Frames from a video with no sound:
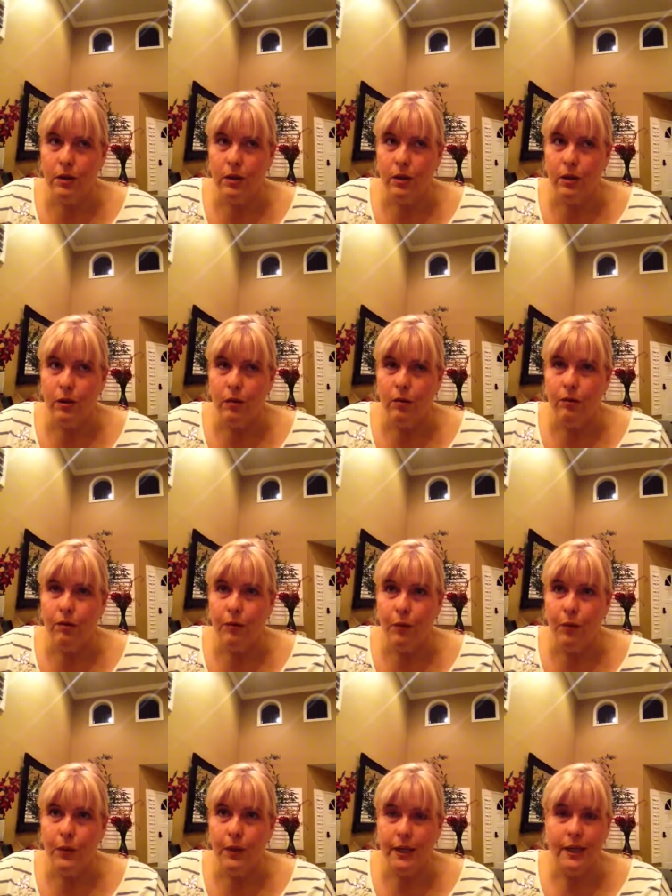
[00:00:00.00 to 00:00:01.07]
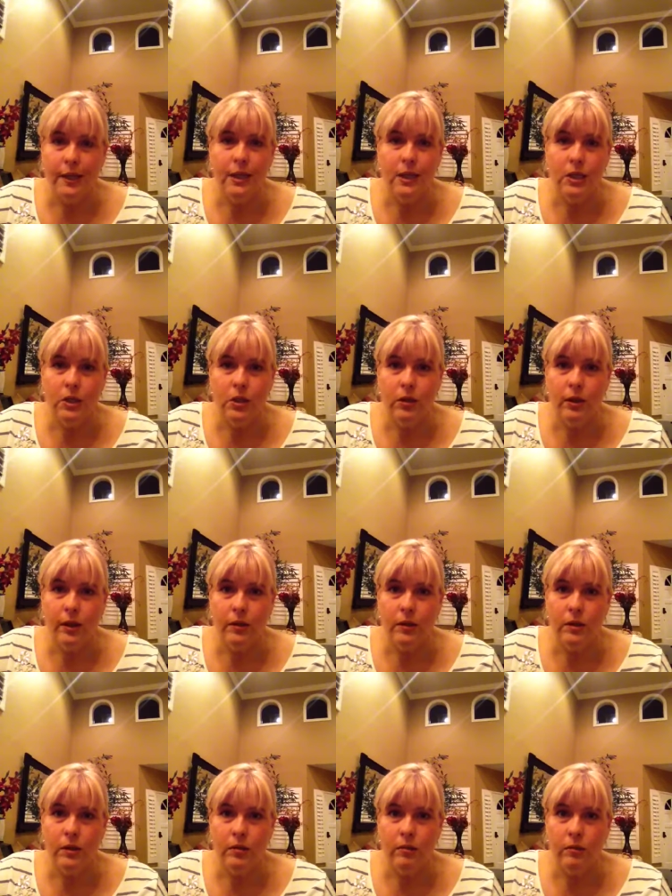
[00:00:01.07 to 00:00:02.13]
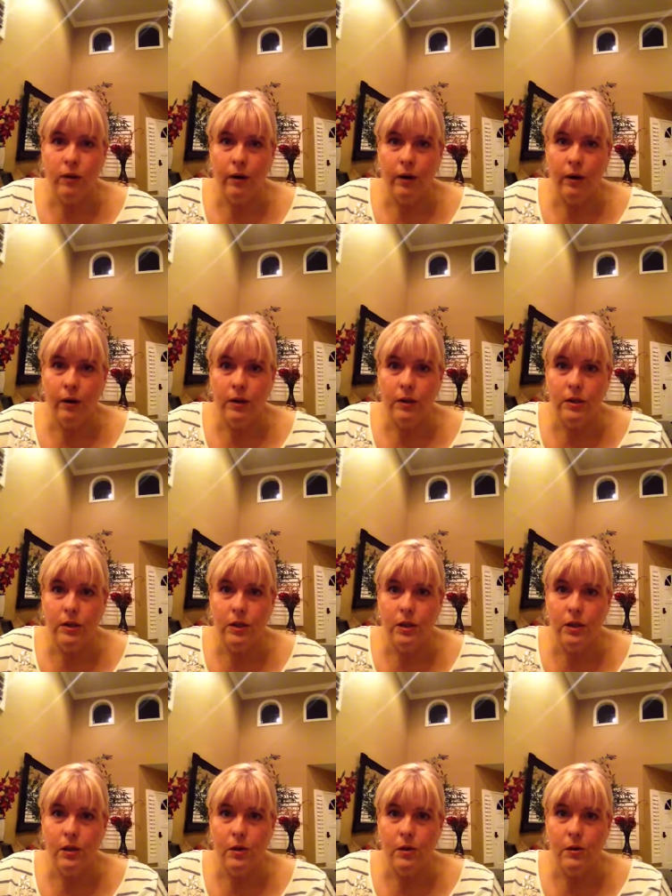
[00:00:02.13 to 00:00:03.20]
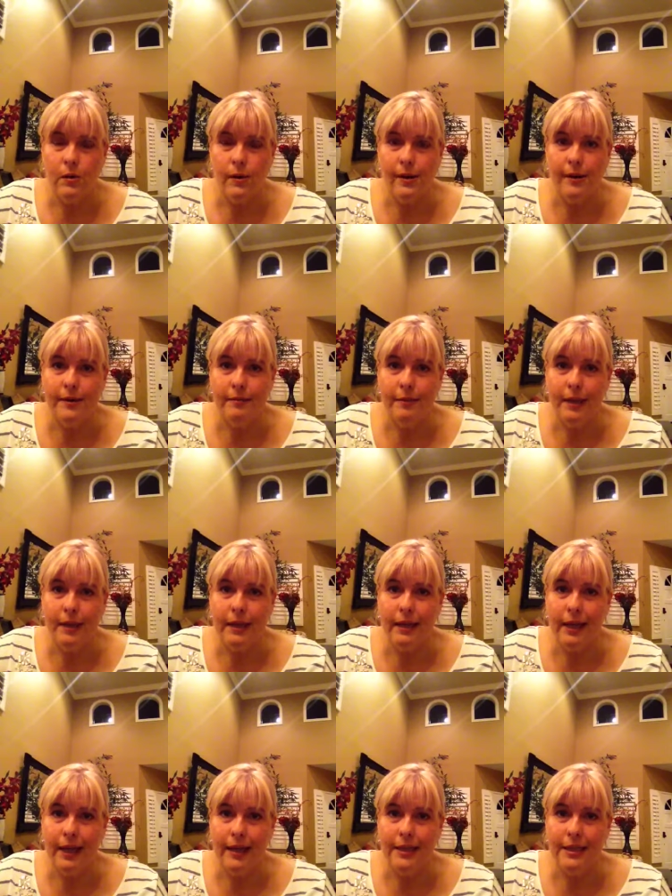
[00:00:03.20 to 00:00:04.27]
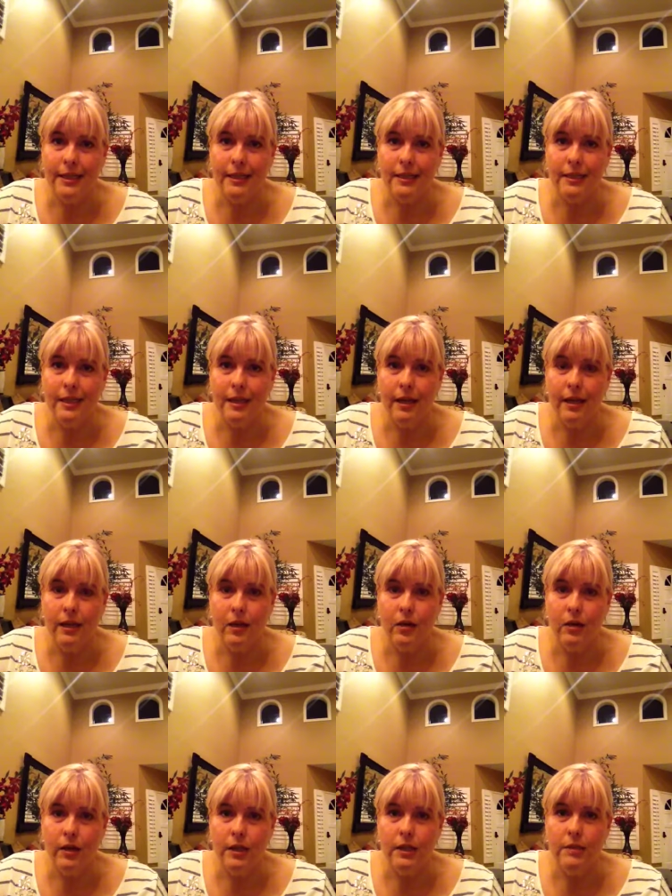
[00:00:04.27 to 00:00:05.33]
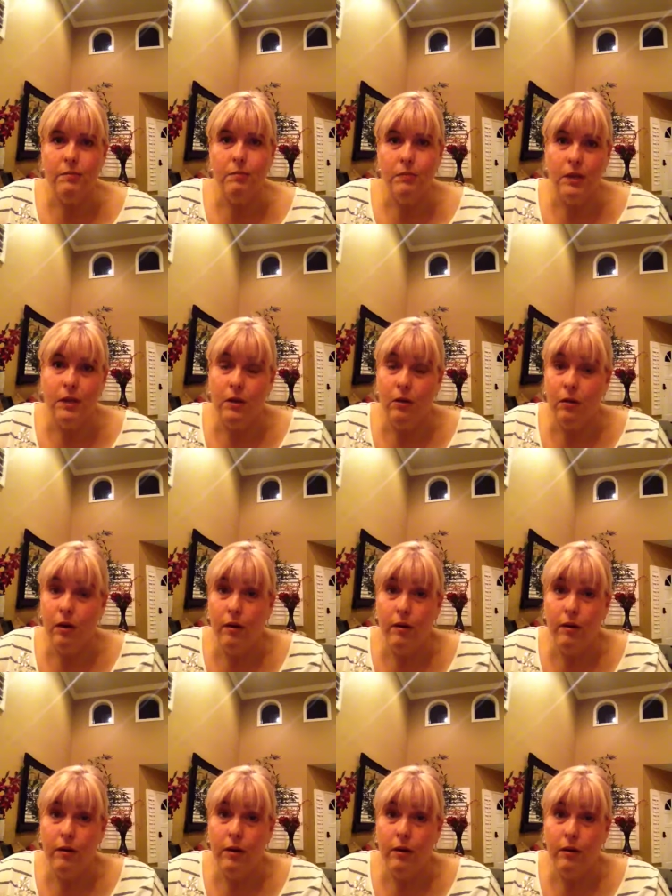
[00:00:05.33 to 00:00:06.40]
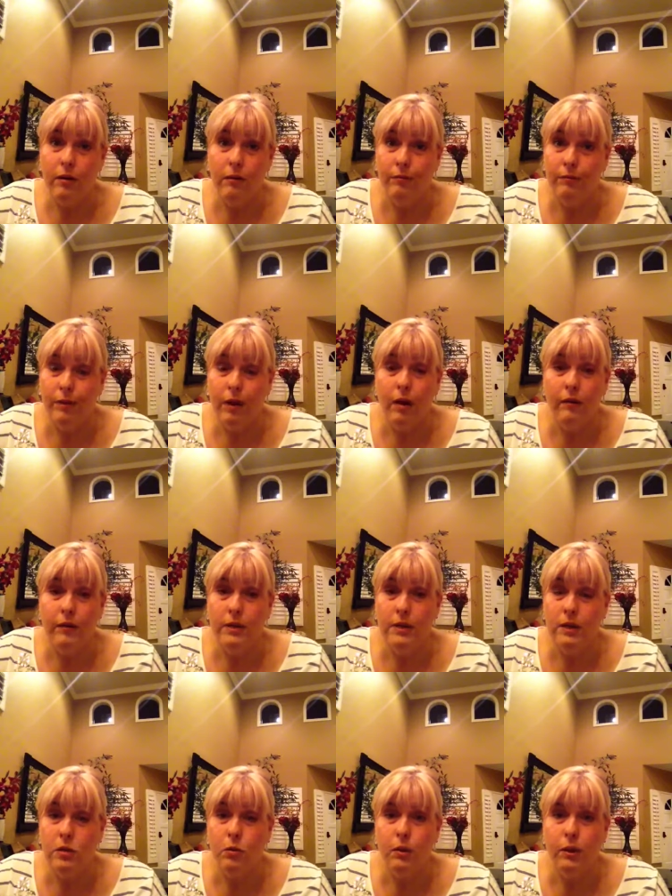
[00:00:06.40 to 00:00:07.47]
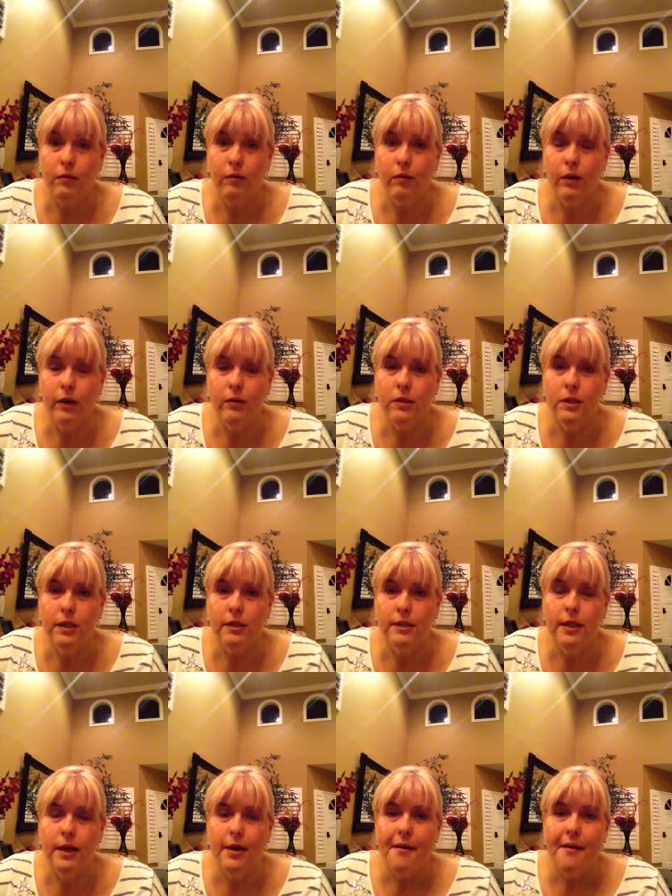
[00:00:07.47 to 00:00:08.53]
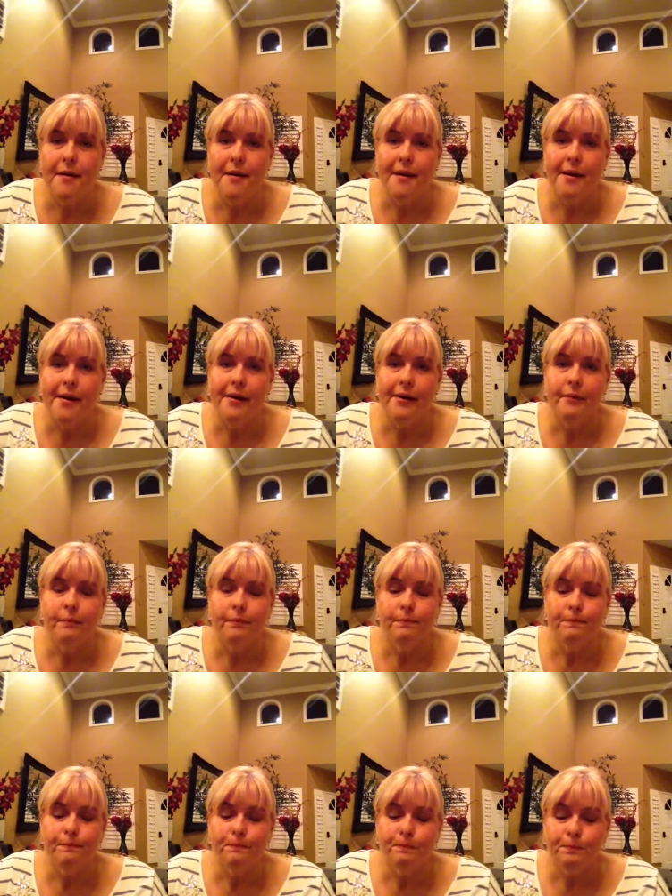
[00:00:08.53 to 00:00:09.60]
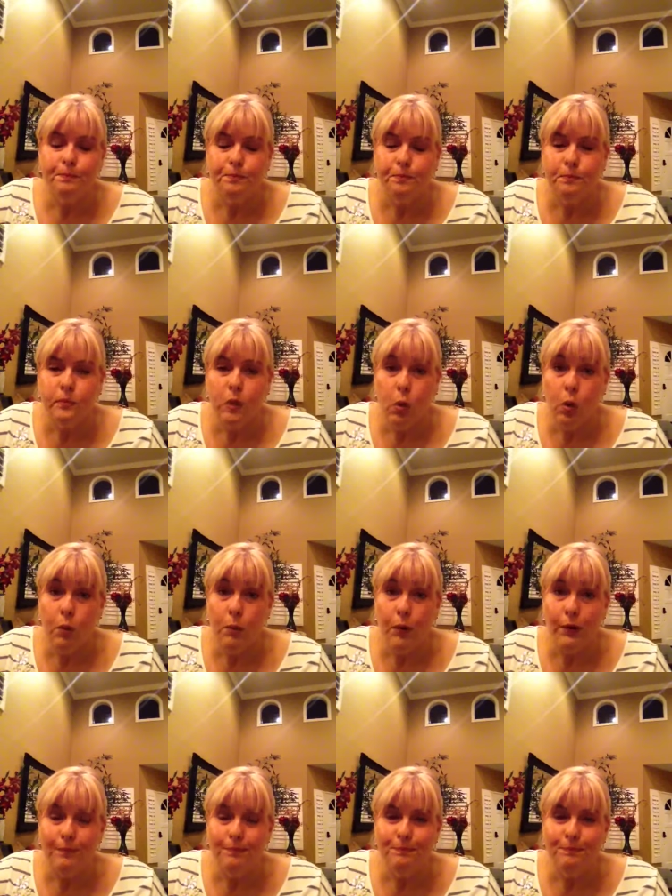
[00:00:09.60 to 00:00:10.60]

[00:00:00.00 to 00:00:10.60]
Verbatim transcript: oh, 40 additional ounces of water. So um, I'd like to see that increase, you know, uh, another obviously 24 ounces um, or more.